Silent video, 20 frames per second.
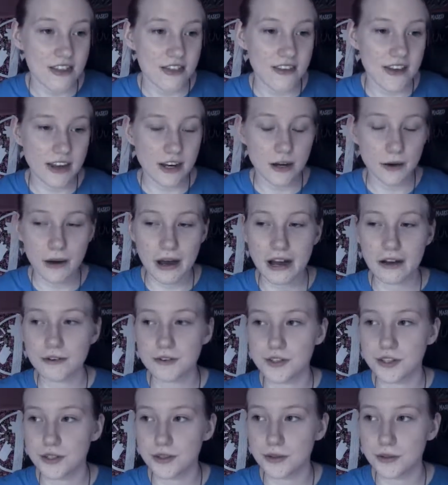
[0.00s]
They know how
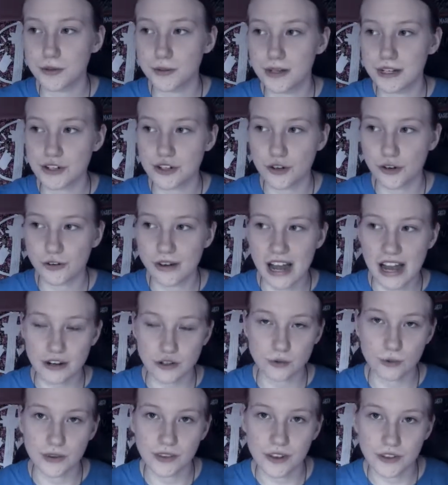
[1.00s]
to
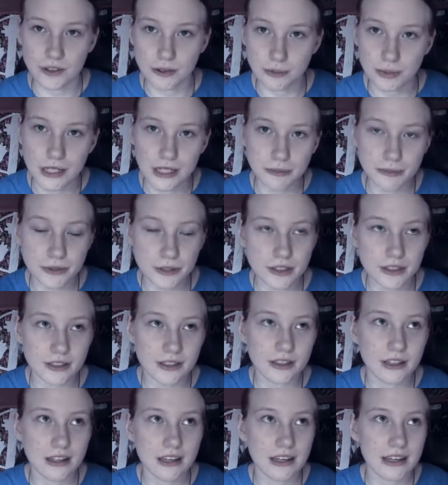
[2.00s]
interact with other
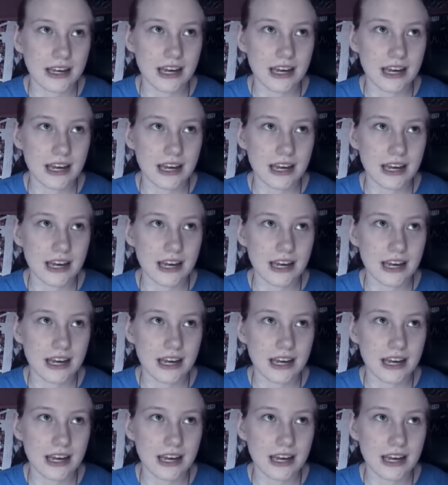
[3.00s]
people,